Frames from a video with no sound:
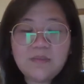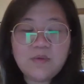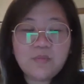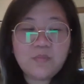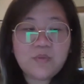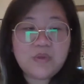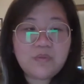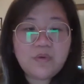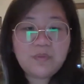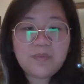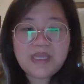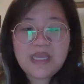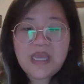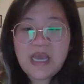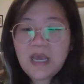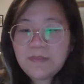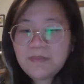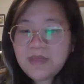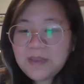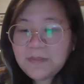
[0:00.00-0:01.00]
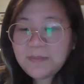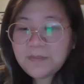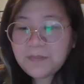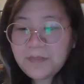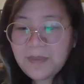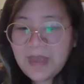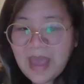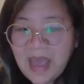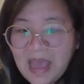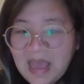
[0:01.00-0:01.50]
We will be coming
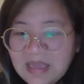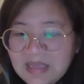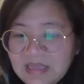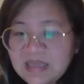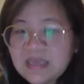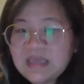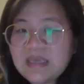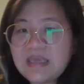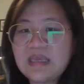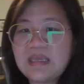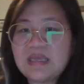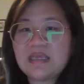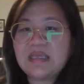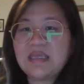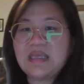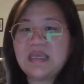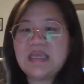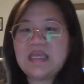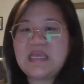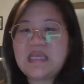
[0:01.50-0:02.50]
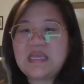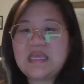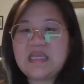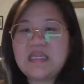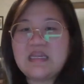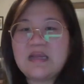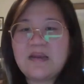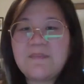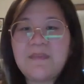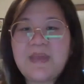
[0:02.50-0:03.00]
back
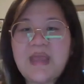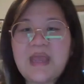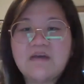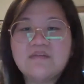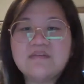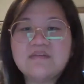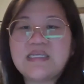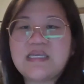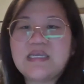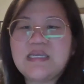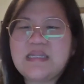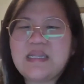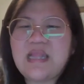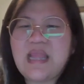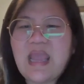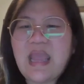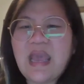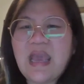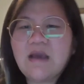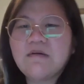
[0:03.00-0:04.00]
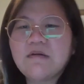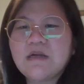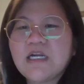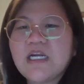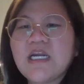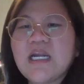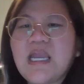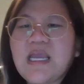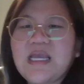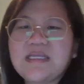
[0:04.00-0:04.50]
in about an
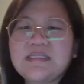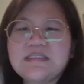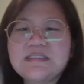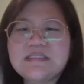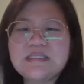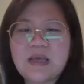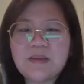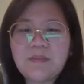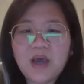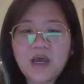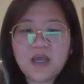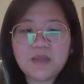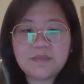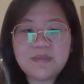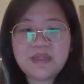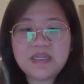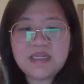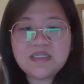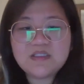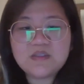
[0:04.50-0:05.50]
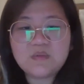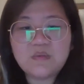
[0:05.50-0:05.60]
hour and some odd minutes.